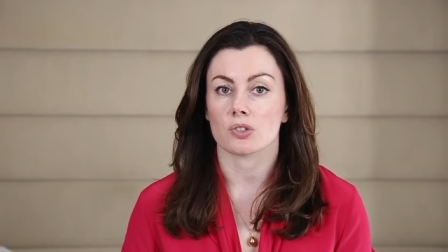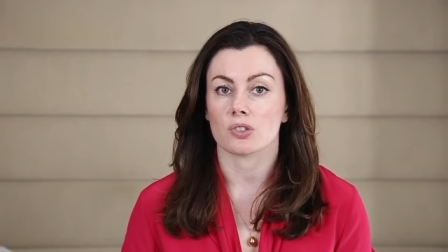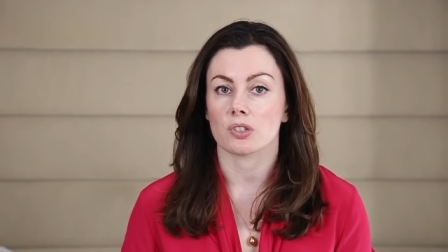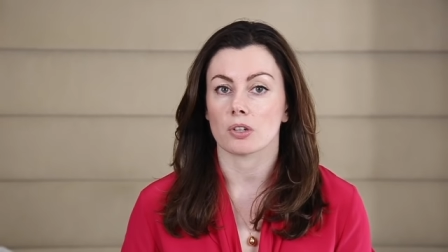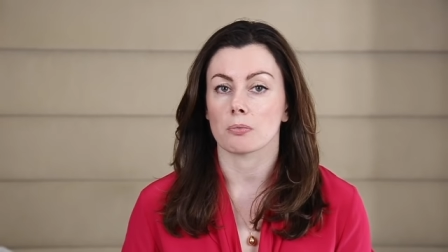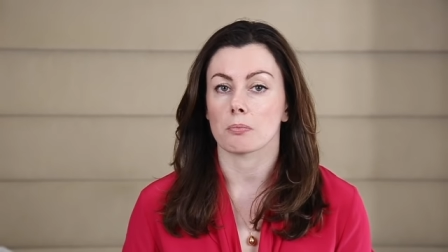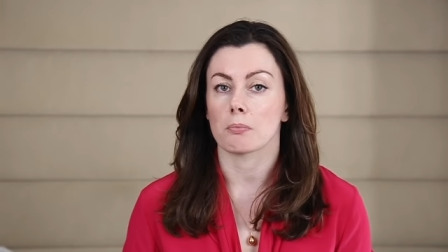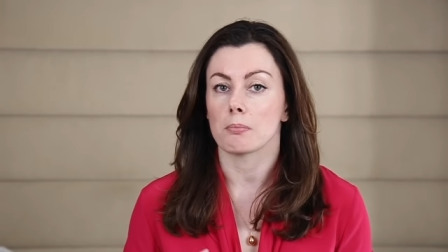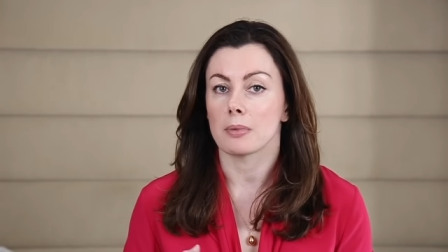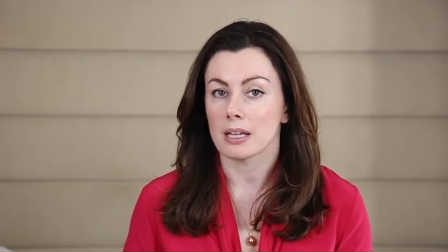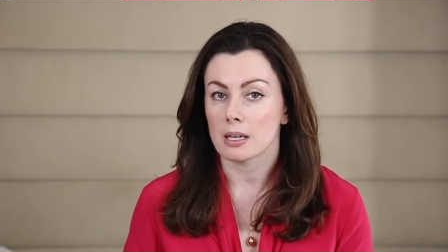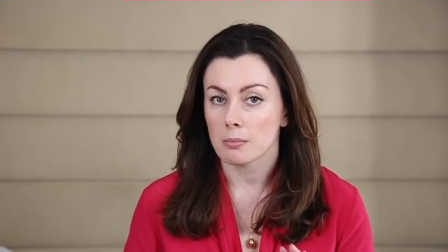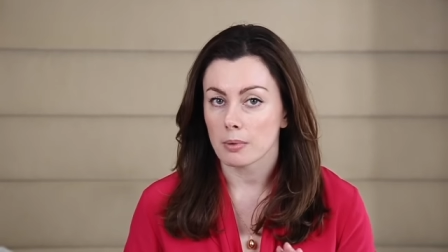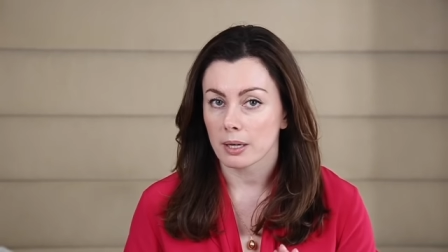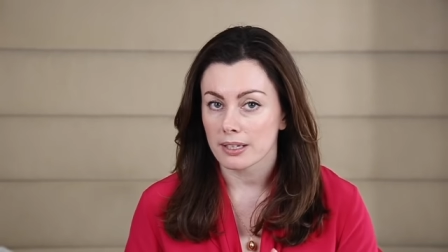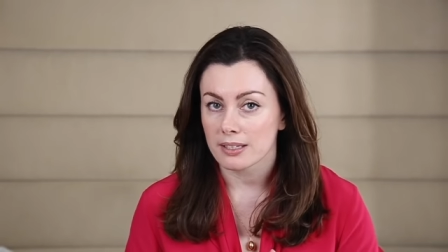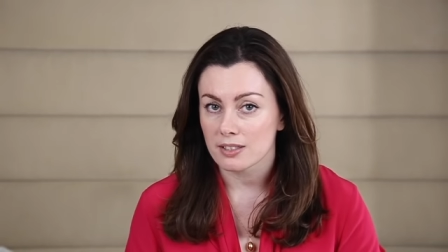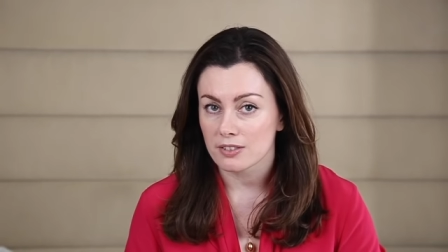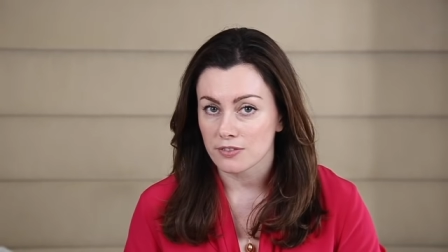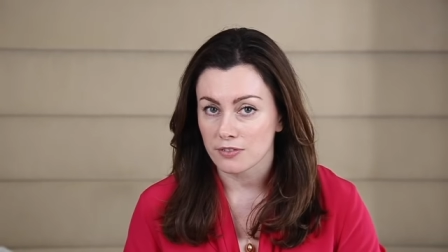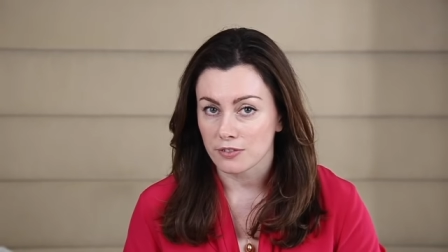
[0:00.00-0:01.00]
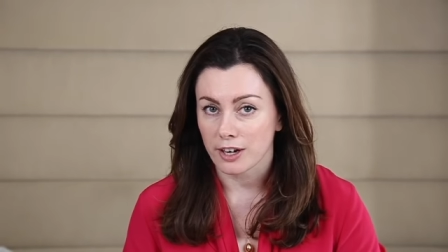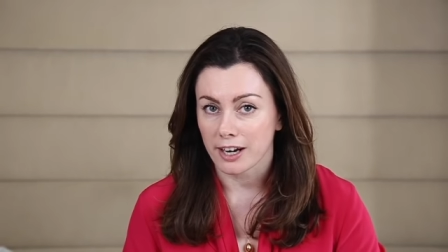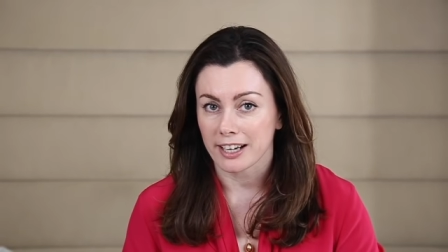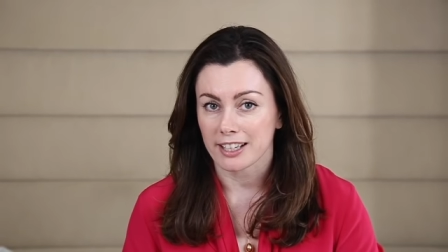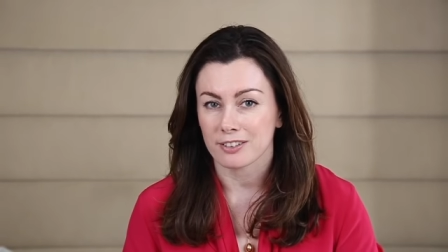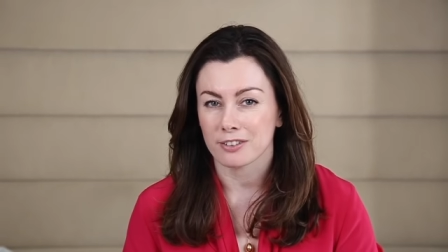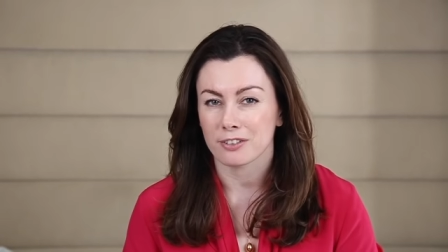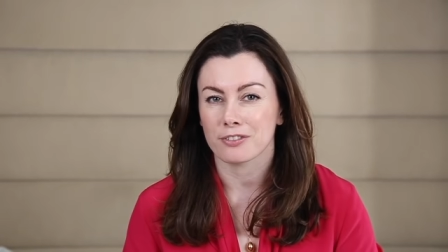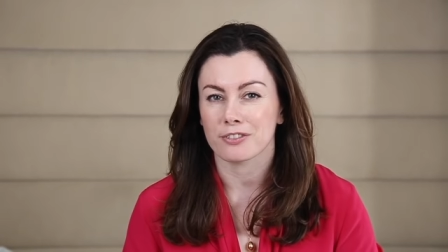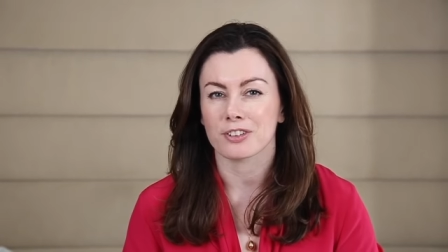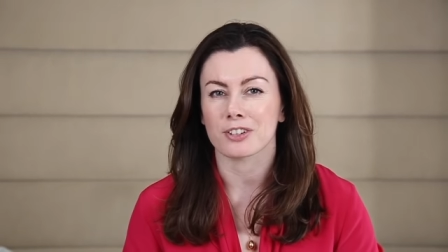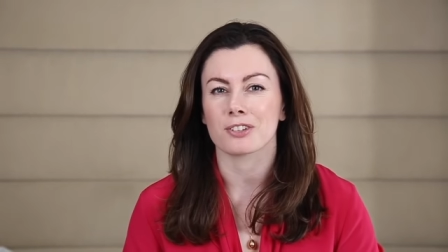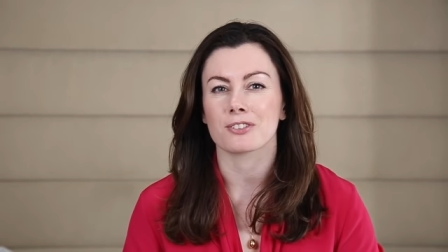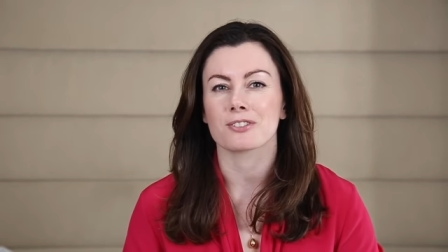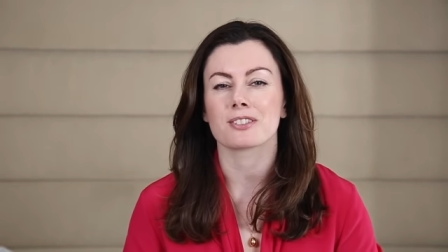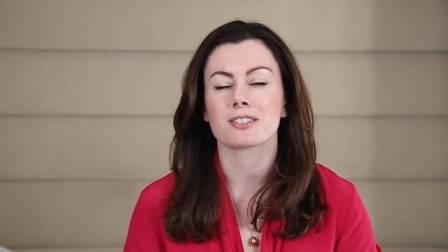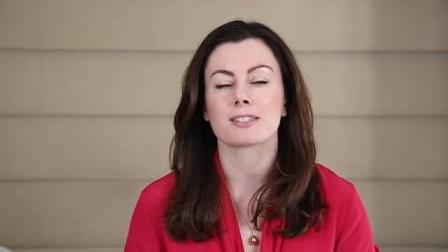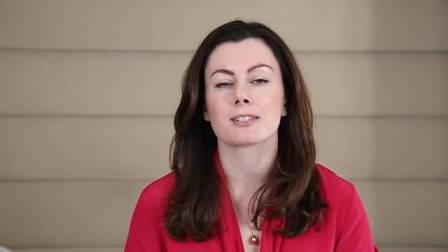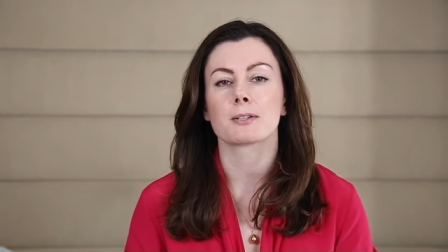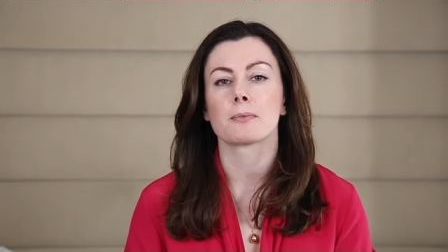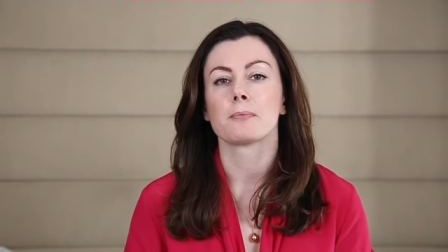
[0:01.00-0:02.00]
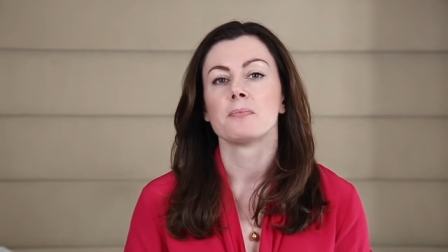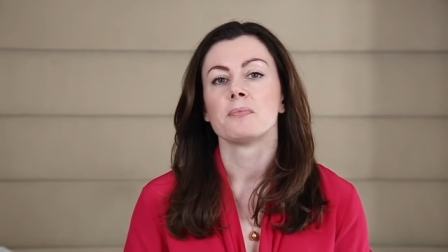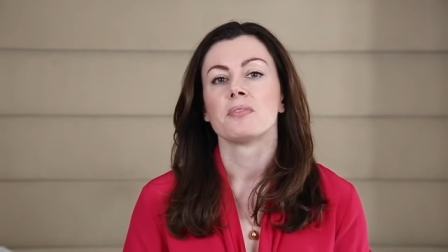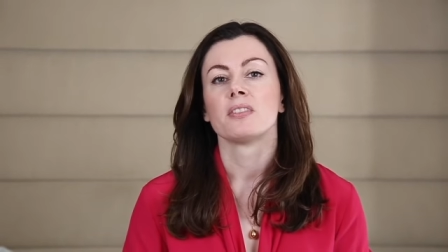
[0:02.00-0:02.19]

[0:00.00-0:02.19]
So minimize fried foods.